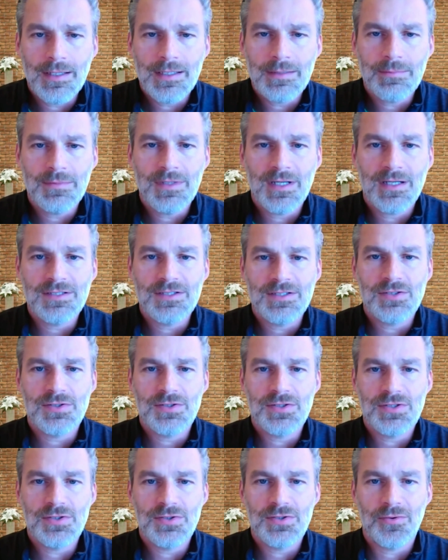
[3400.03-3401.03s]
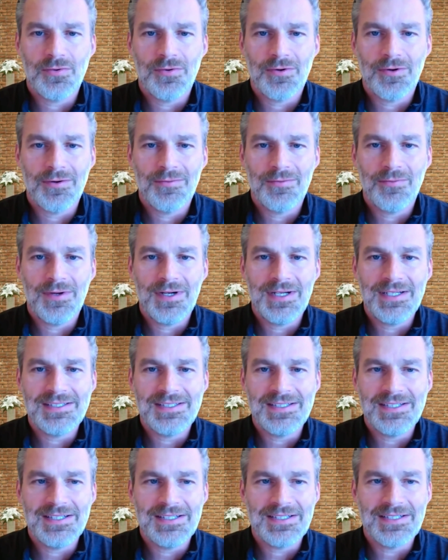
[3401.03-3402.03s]
I am not sure. What
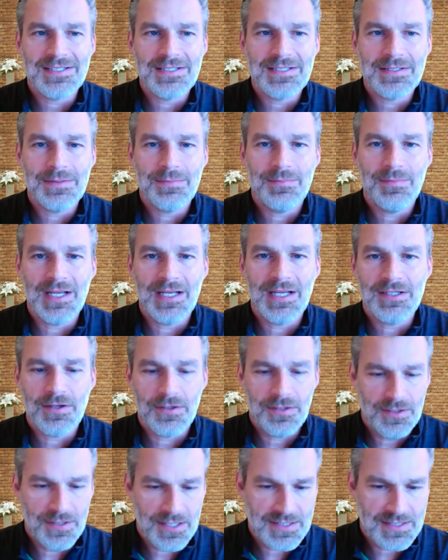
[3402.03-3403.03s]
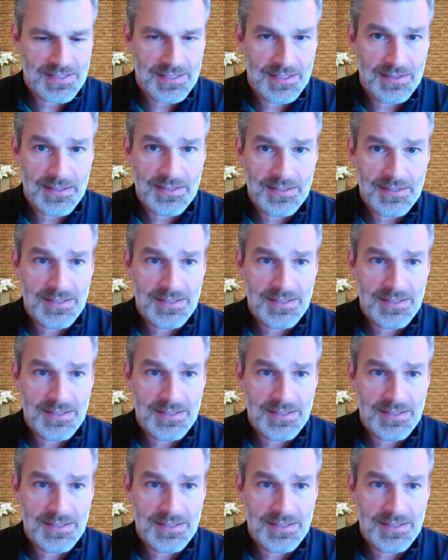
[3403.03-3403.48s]
does this mean? Are you guys seeing